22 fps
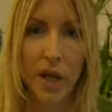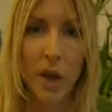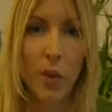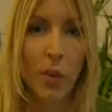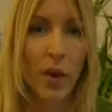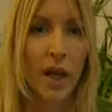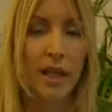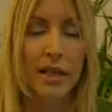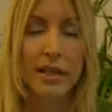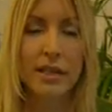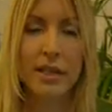
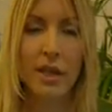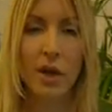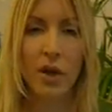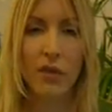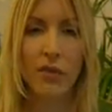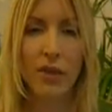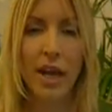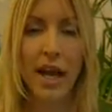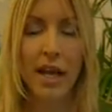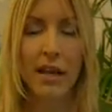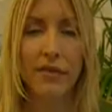Well, it's
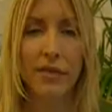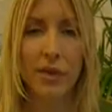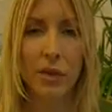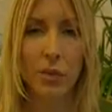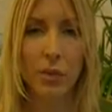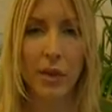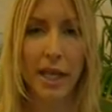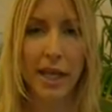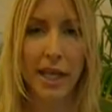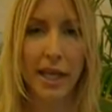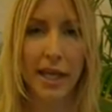not
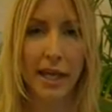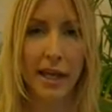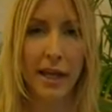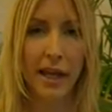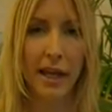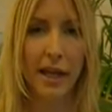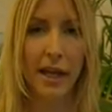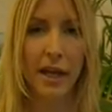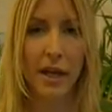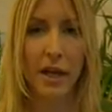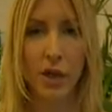relevant. We're here,
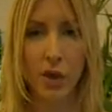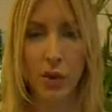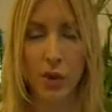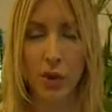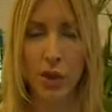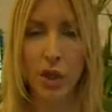and I know